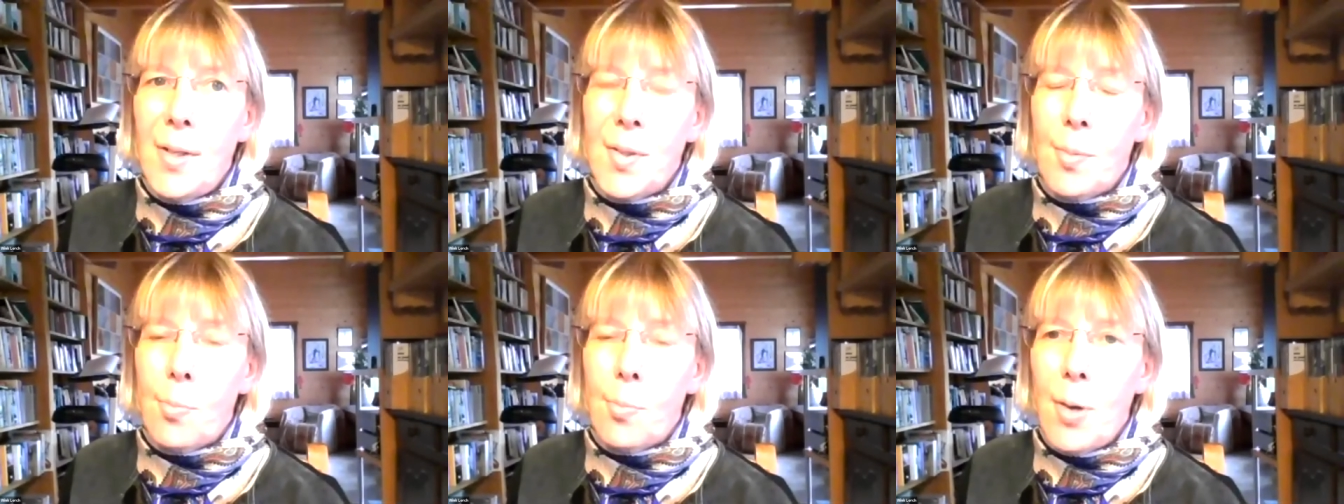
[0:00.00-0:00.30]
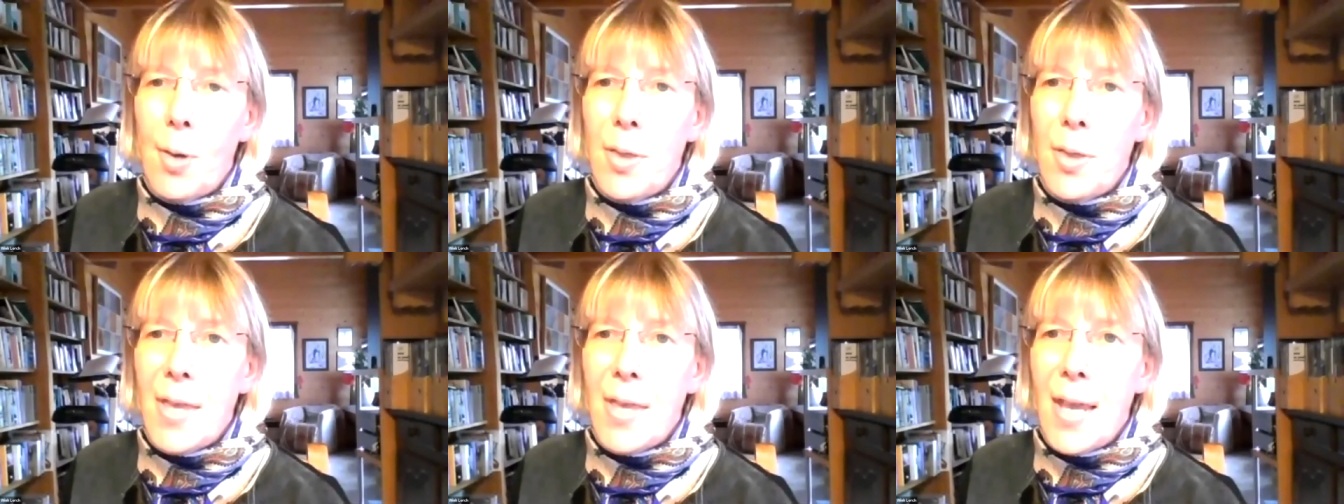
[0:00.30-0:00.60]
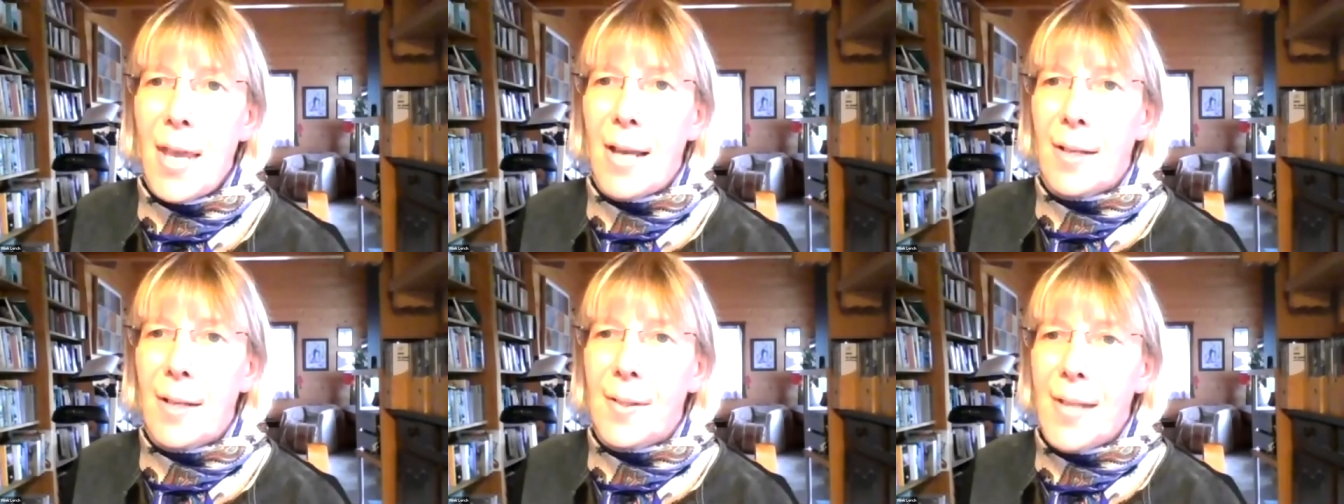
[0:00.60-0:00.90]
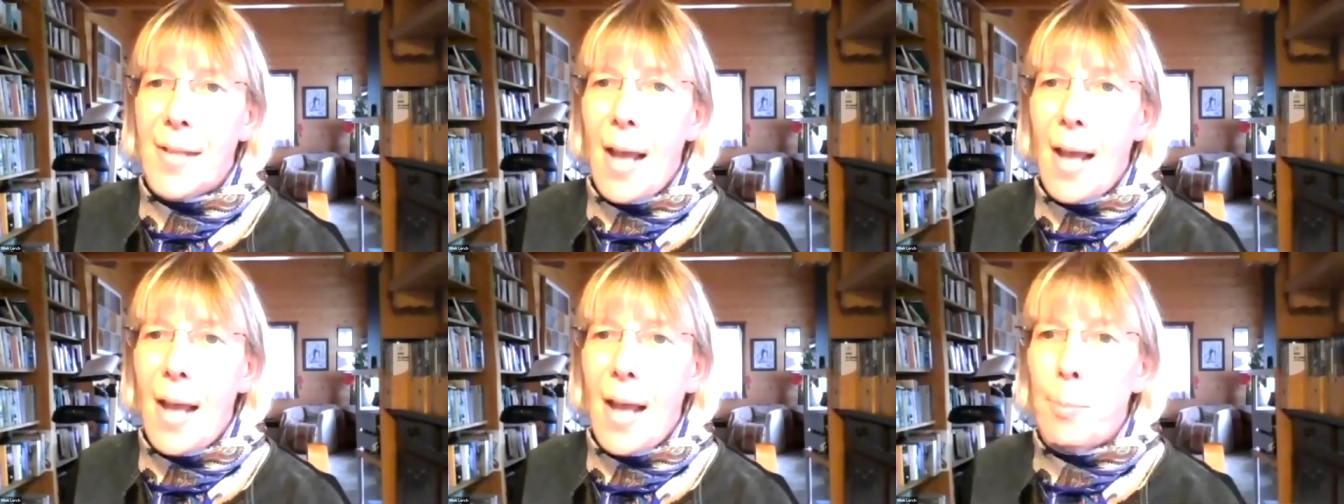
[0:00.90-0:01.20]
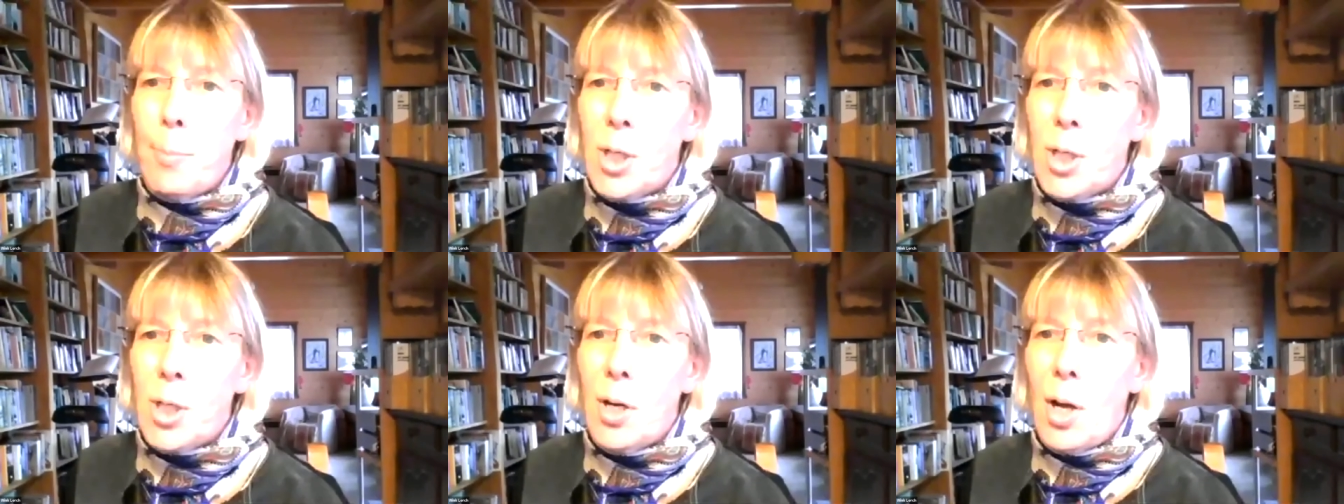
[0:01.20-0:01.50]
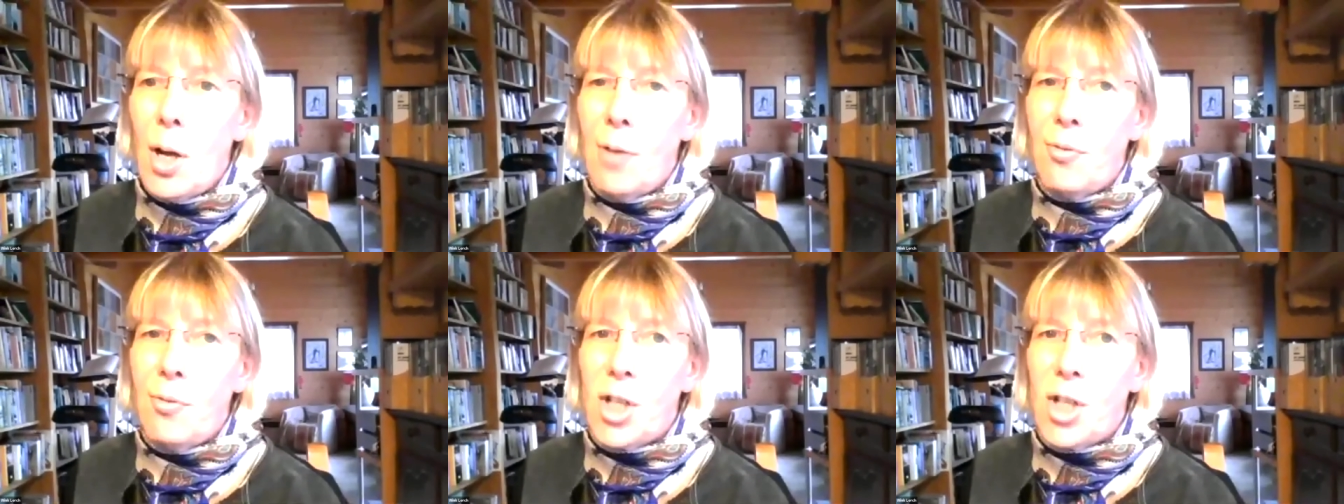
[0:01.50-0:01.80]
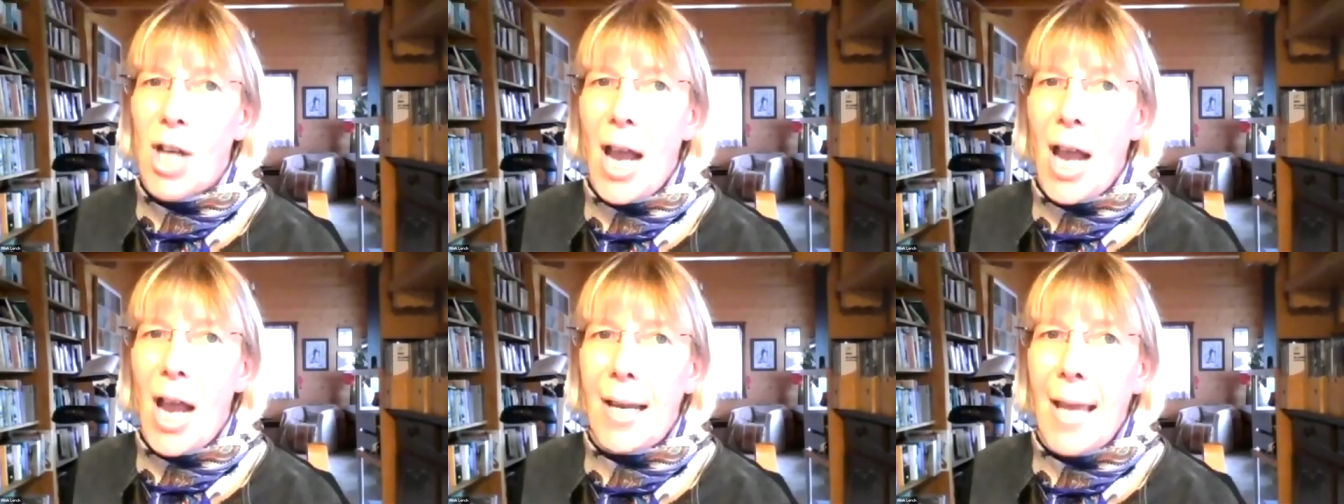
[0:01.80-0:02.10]
with the exception of
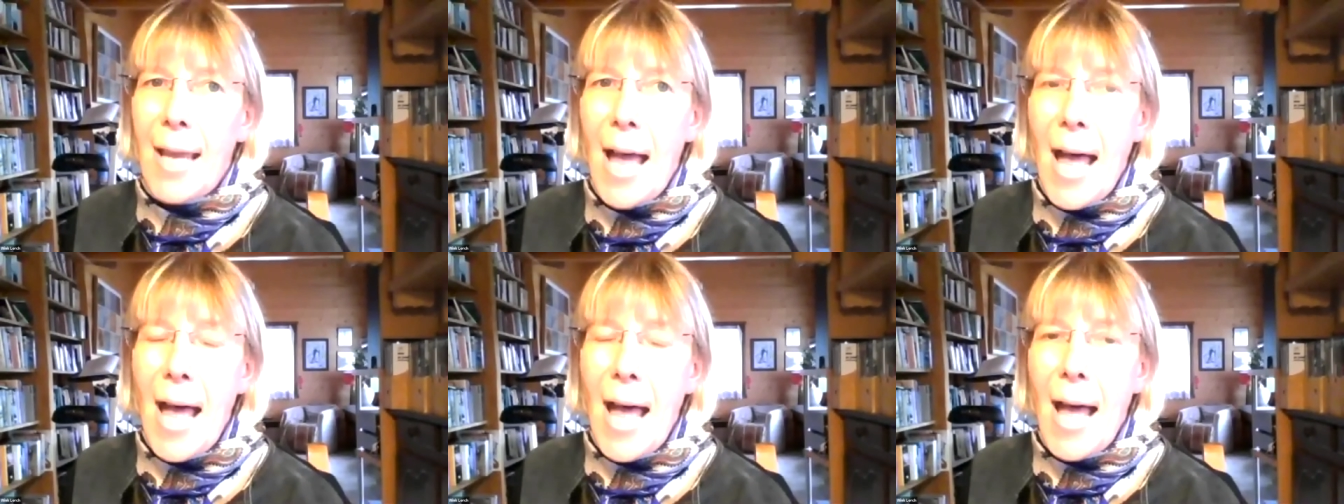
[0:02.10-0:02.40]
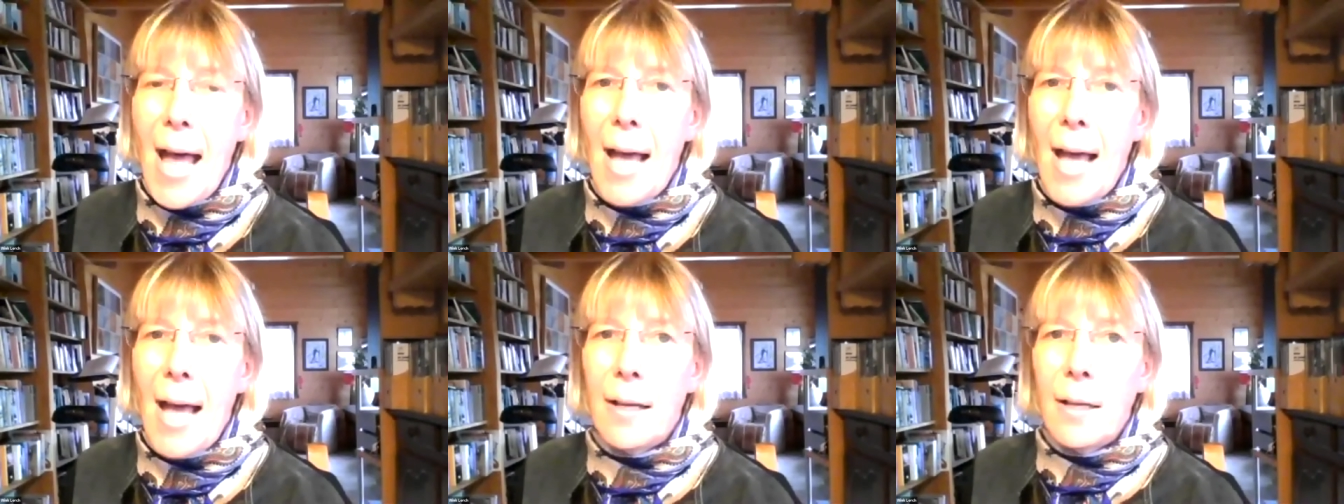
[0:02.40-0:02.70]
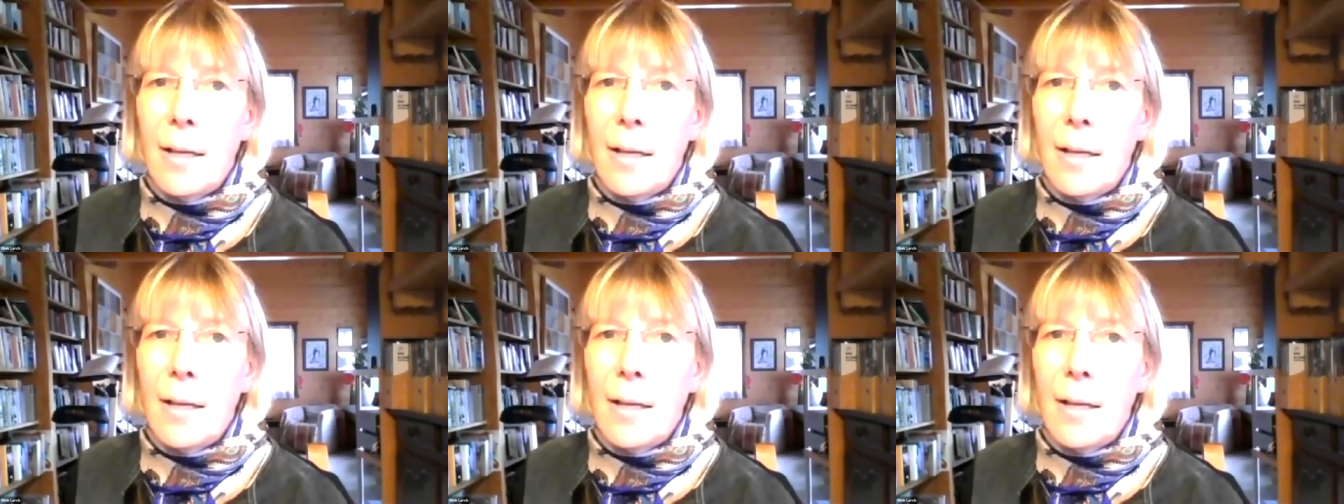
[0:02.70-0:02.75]
Jacquère,